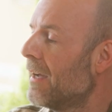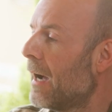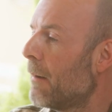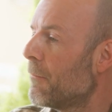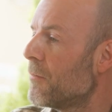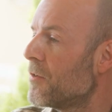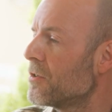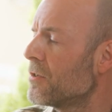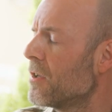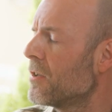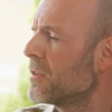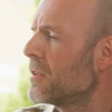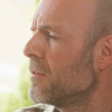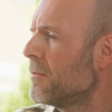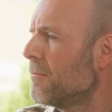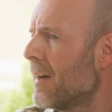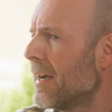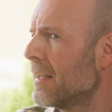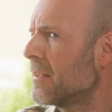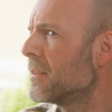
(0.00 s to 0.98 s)
Um, there's lots
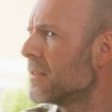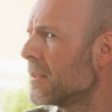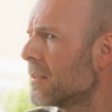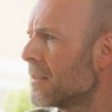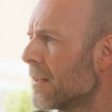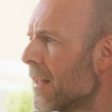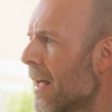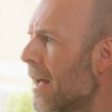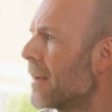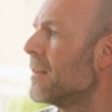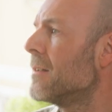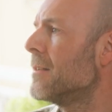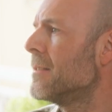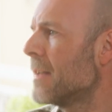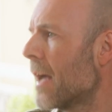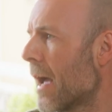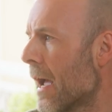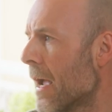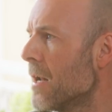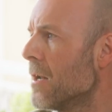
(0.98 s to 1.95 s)
of facets to that
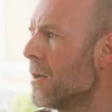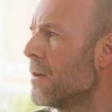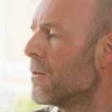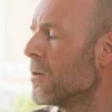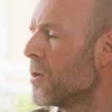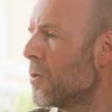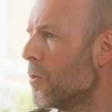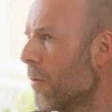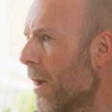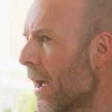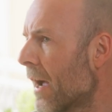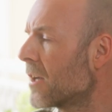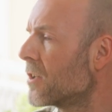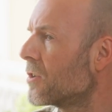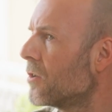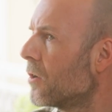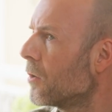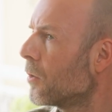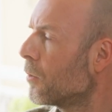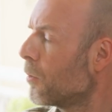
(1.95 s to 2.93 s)
design.
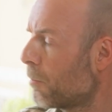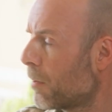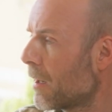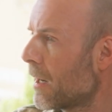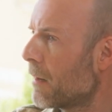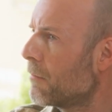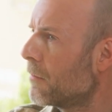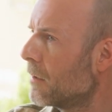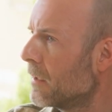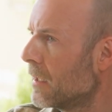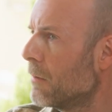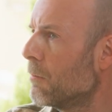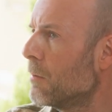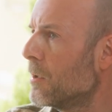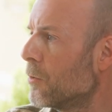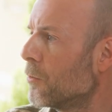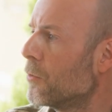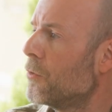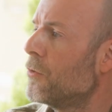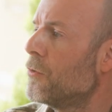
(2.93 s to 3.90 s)
UX, although primarily we
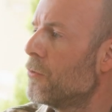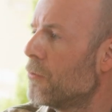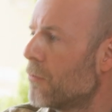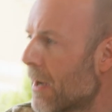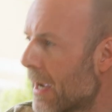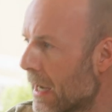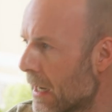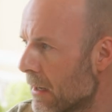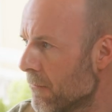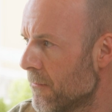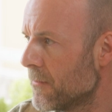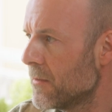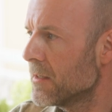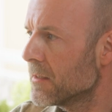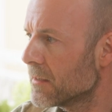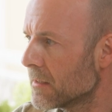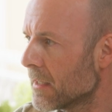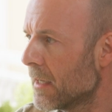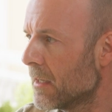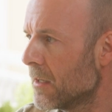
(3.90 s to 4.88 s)
don't drive the
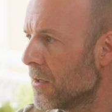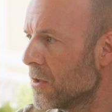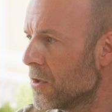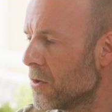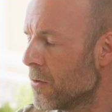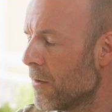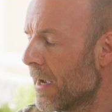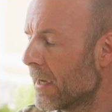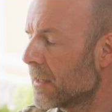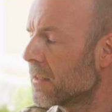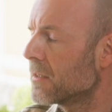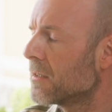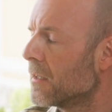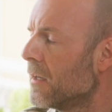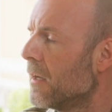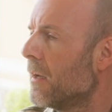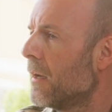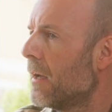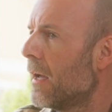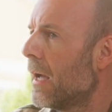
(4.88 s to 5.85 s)
design in UX,
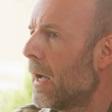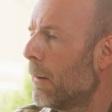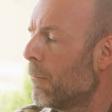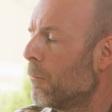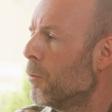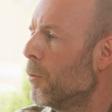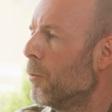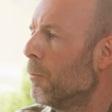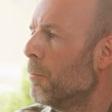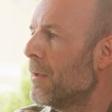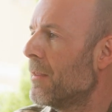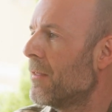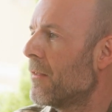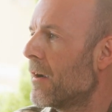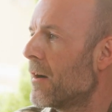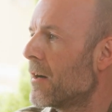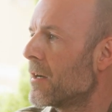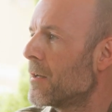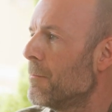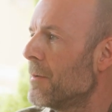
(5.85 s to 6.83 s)
um, we'll be
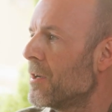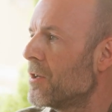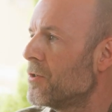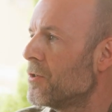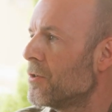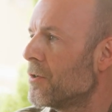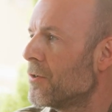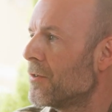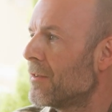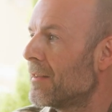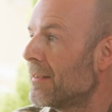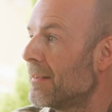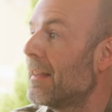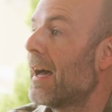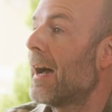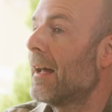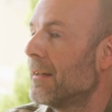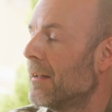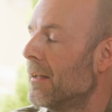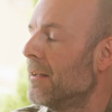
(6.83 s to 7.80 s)
there to make sure
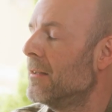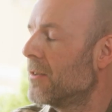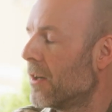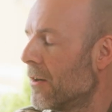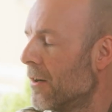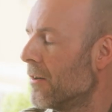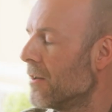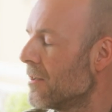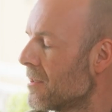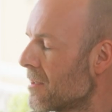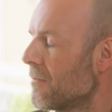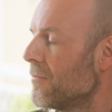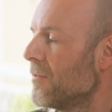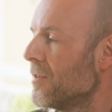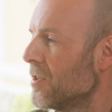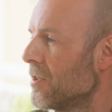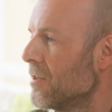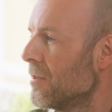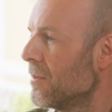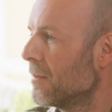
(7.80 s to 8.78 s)
that in turn is
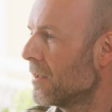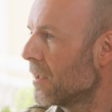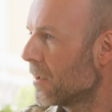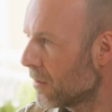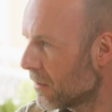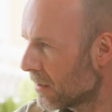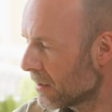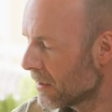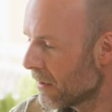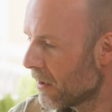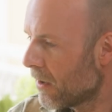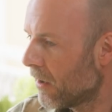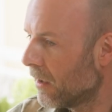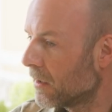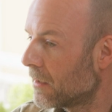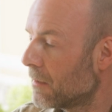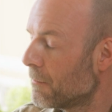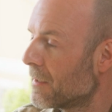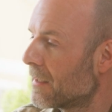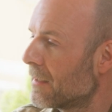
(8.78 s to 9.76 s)
efficient, that
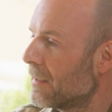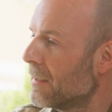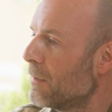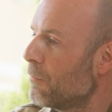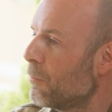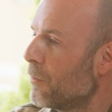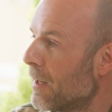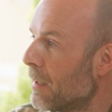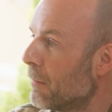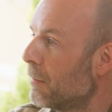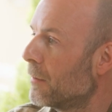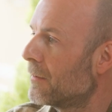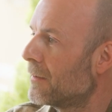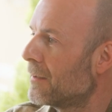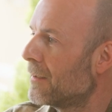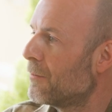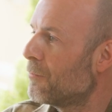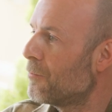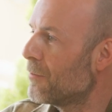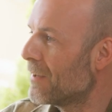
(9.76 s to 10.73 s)
ultimately we're able
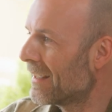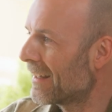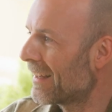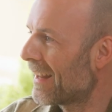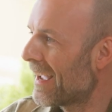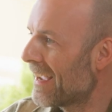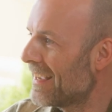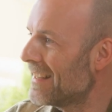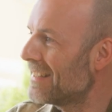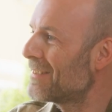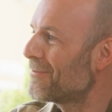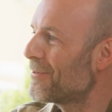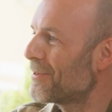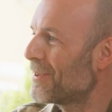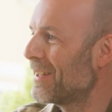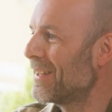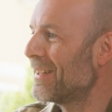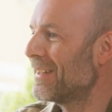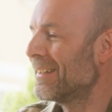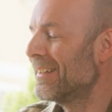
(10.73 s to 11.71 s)
to realize
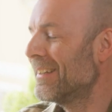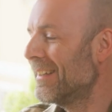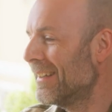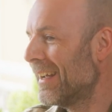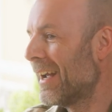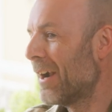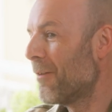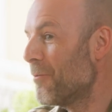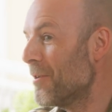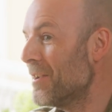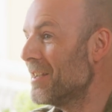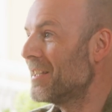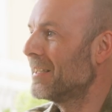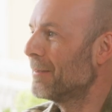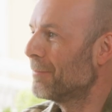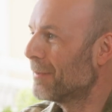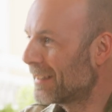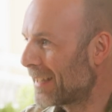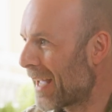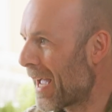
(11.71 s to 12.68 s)
within a
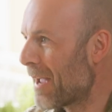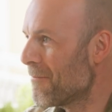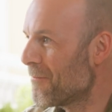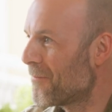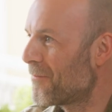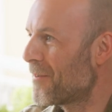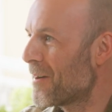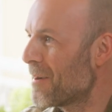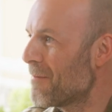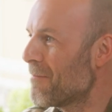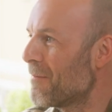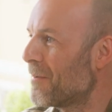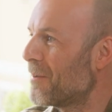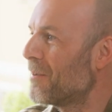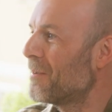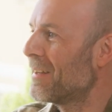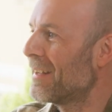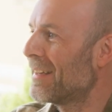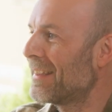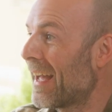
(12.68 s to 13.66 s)
reasonable time frame
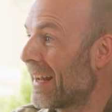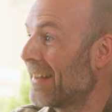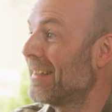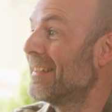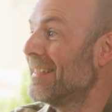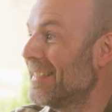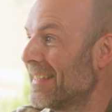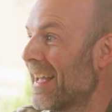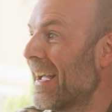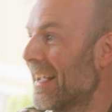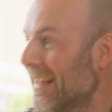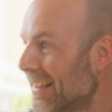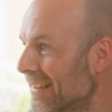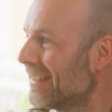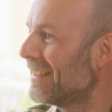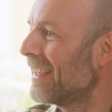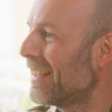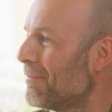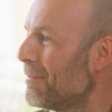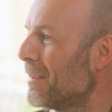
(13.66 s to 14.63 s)
and that
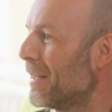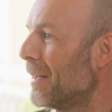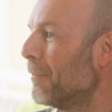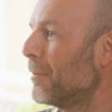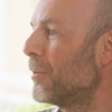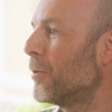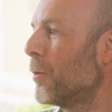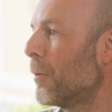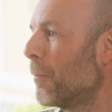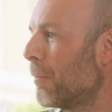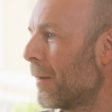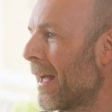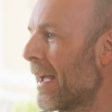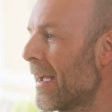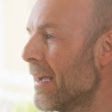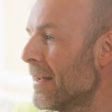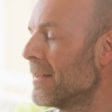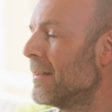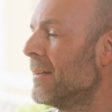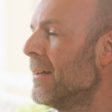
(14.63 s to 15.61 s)
design and be able to apply
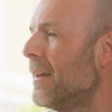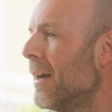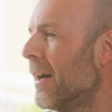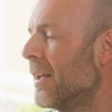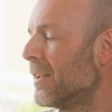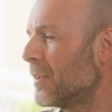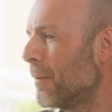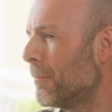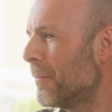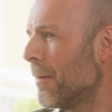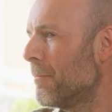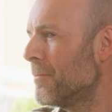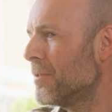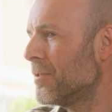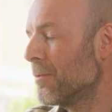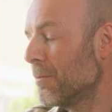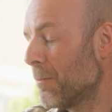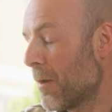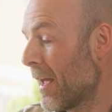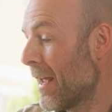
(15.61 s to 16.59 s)
it. And
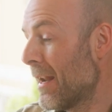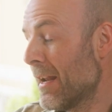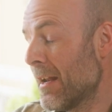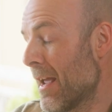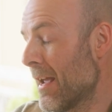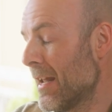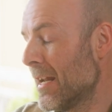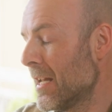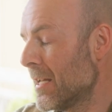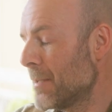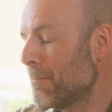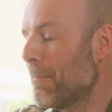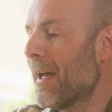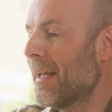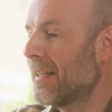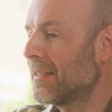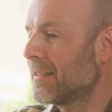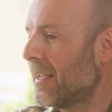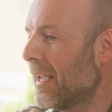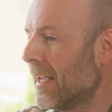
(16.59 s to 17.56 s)
sometimes, in, in its
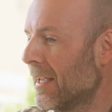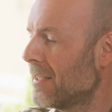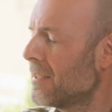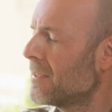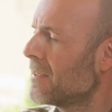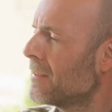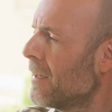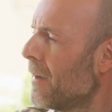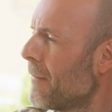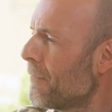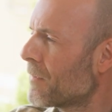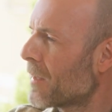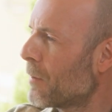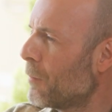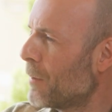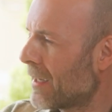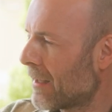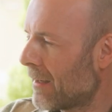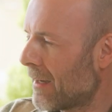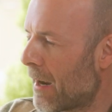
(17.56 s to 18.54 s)
best case,
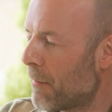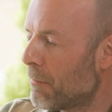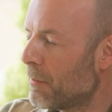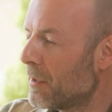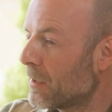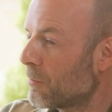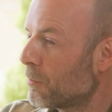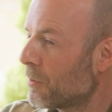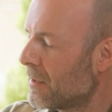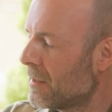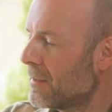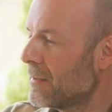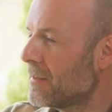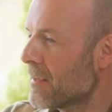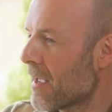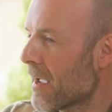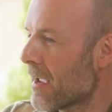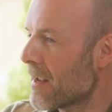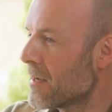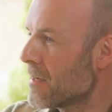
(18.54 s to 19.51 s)
we collaborate with
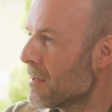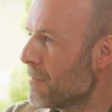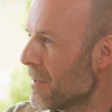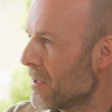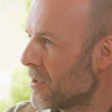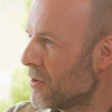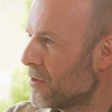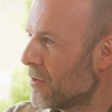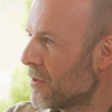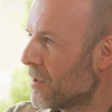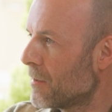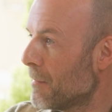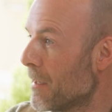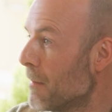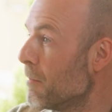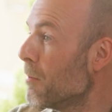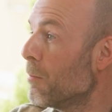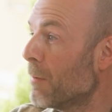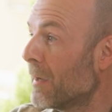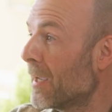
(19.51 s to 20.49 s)
design to make sure that
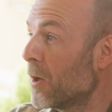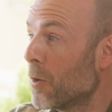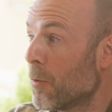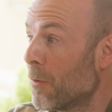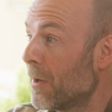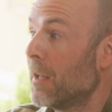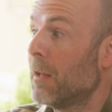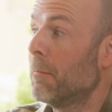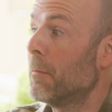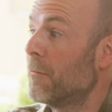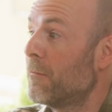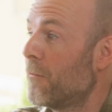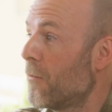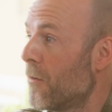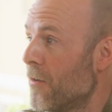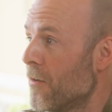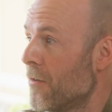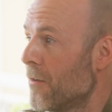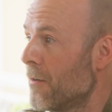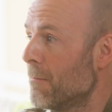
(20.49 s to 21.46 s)
maybe we can go a little bit
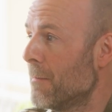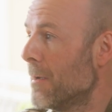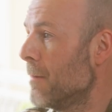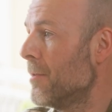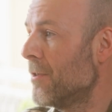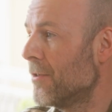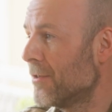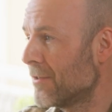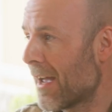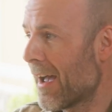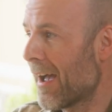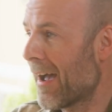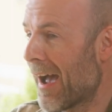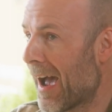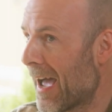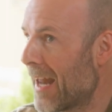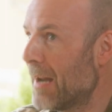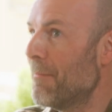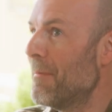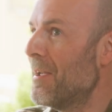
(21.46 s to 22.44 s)
further. Maybe there's
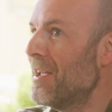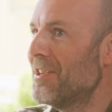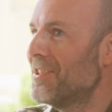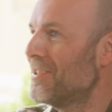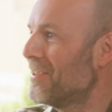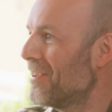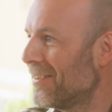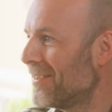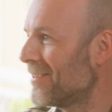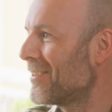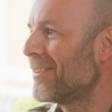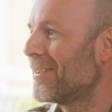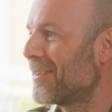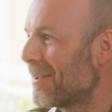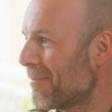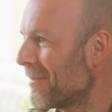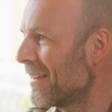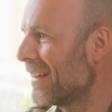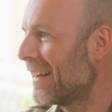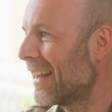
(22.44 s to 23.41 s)
animations or
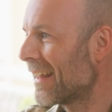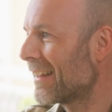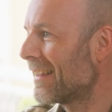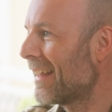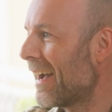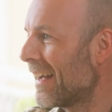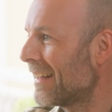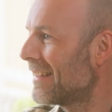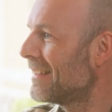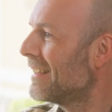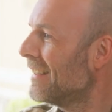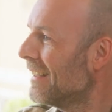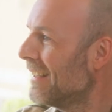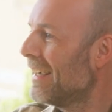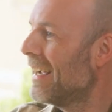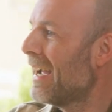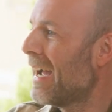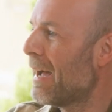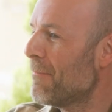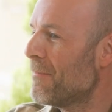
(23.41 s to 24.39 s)
something like that
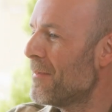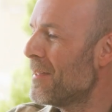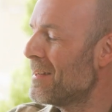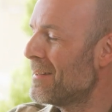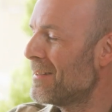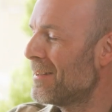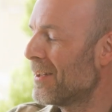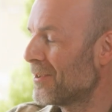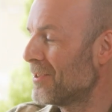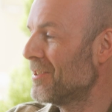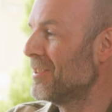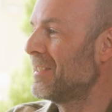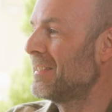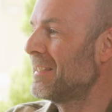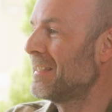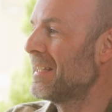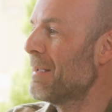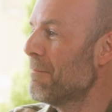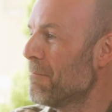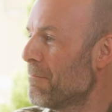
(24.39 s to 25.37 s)
um, that doesn't
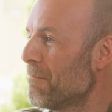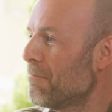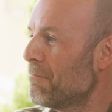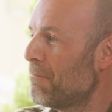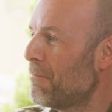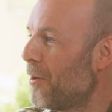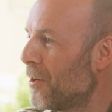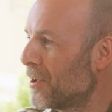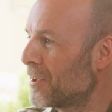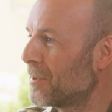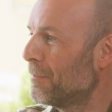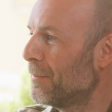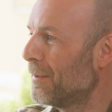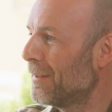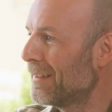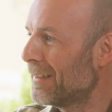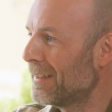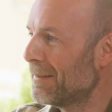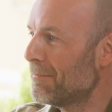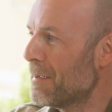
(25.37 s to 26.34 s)
seem
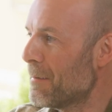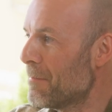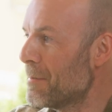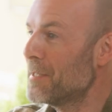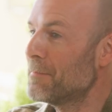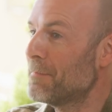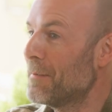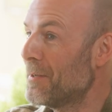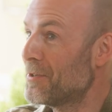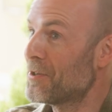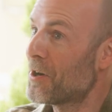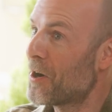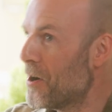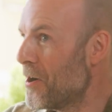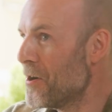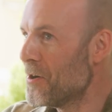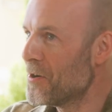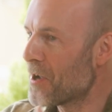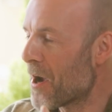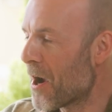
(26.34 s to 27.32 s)
possible and maybe it's been
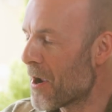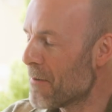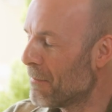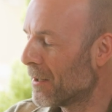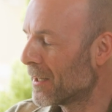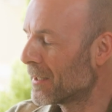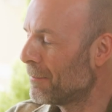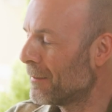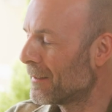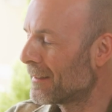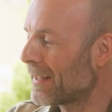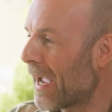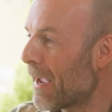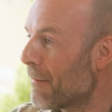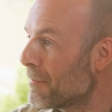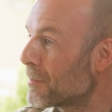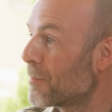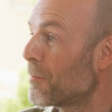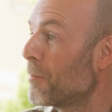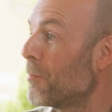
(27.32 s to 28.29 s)
turned down multiple
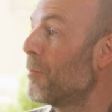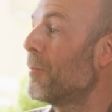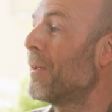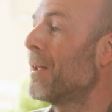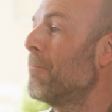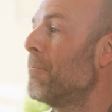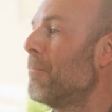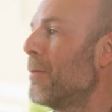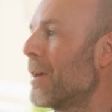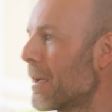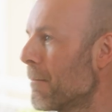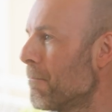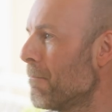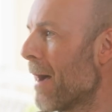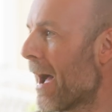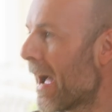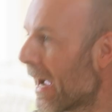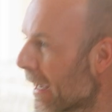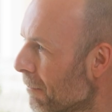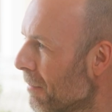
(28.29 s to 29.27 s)
times but we can bring it
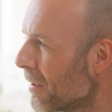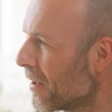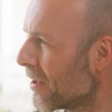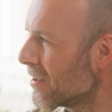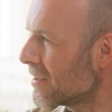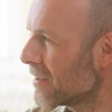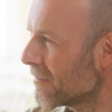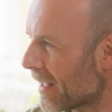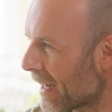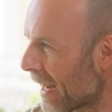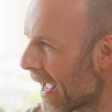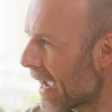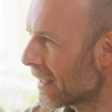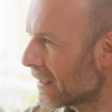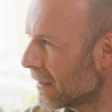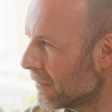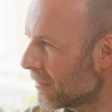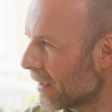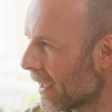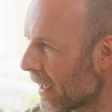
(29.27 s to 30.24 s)
back because of that
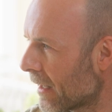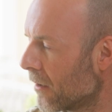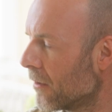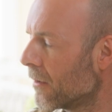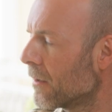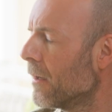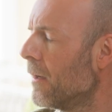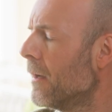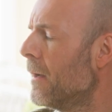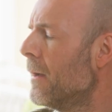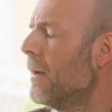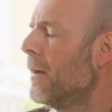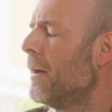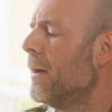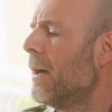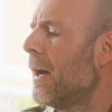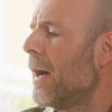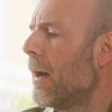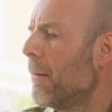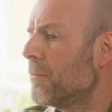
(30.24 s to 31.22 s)
active dialogue
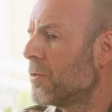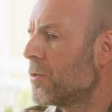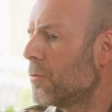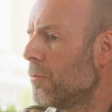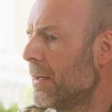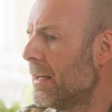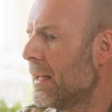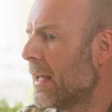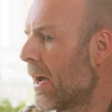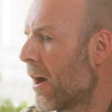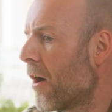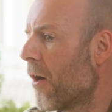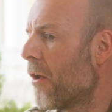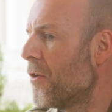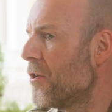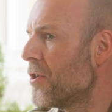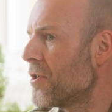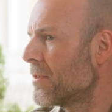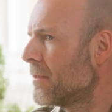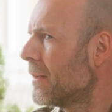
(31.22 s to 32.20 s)
um, so really uh,
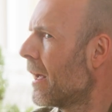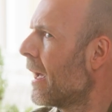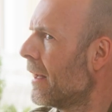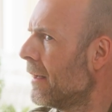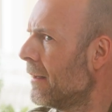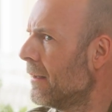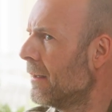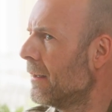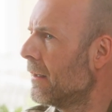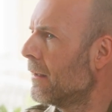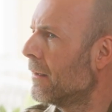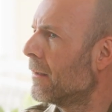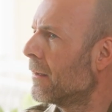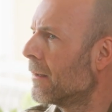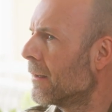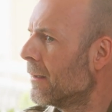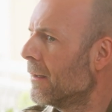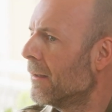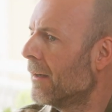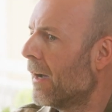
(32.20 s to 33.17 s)

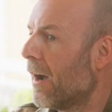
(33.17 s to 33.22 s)
understanding